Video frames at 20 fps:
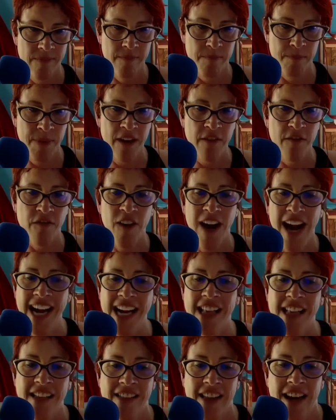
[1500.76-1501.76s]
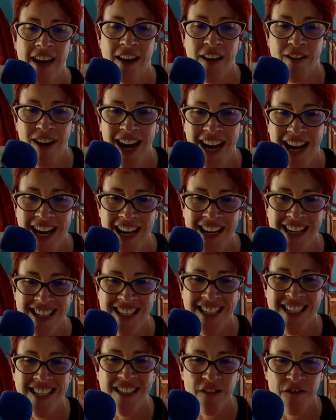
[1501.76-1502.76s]
Ben Franklin there, right?
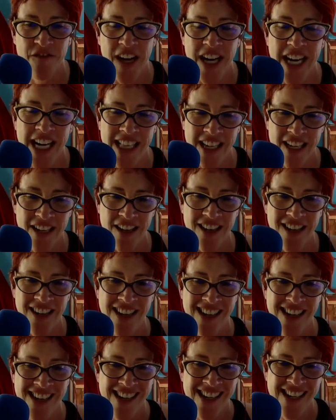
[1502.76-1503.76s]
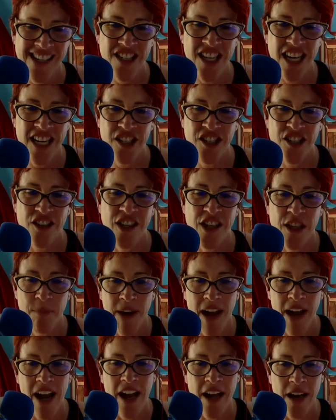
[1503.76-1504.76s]
Just as a funny little gesture at the
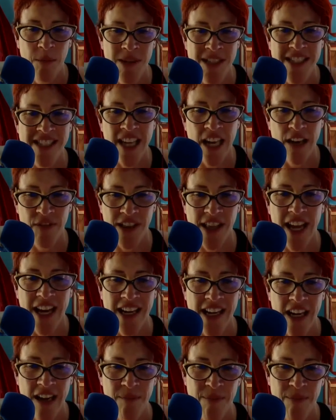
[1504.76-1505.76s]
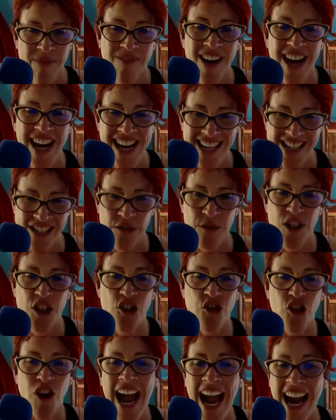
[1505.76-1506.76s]
bottom instead of a lightning, right? To
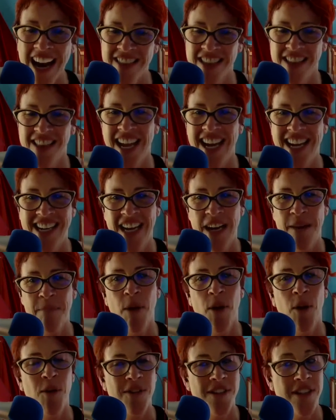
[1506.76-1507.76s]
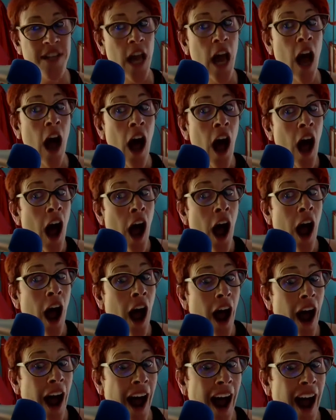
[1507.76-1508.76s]
attract the lightning bolt.
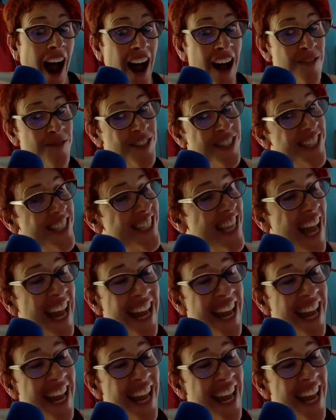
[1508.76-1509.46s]
I'm just saying.